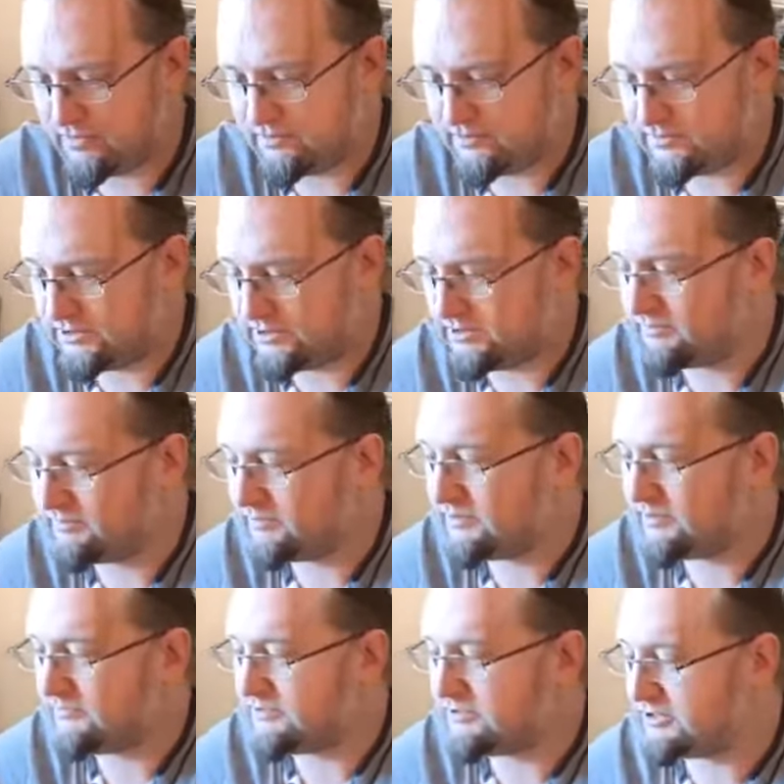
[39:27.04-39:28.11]
So
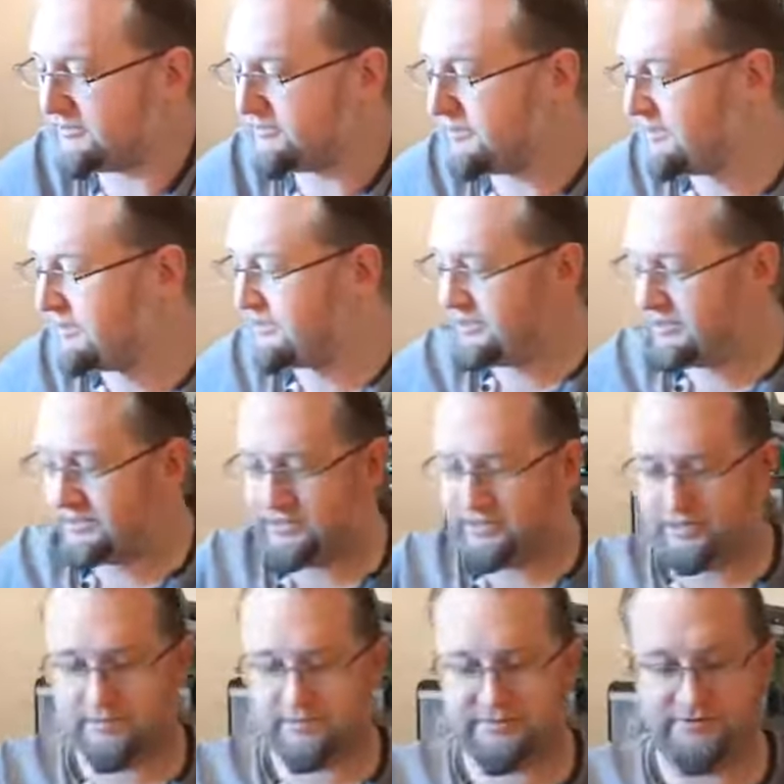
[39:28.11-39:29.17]
obviously,
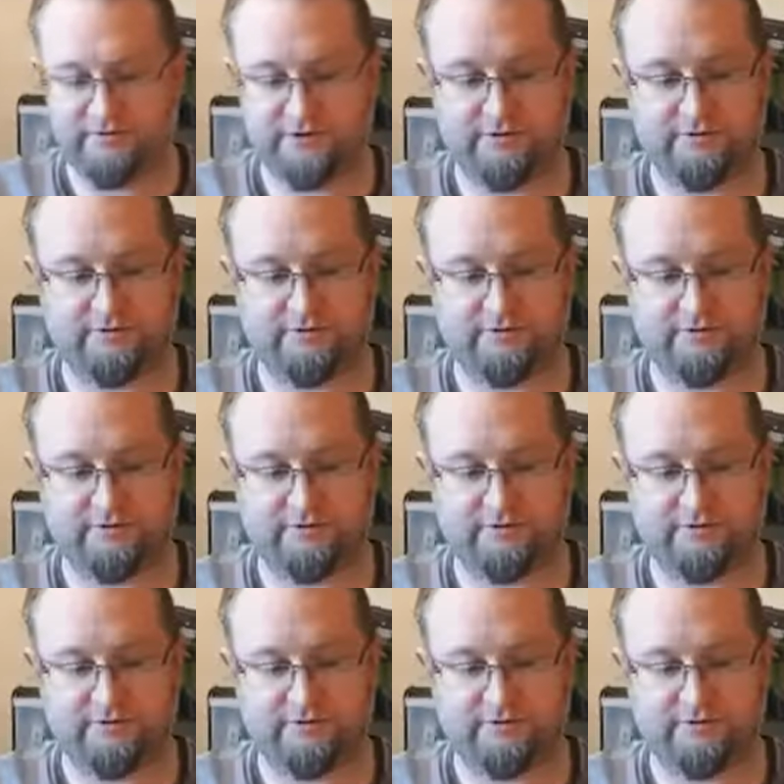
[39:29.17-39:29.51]
have your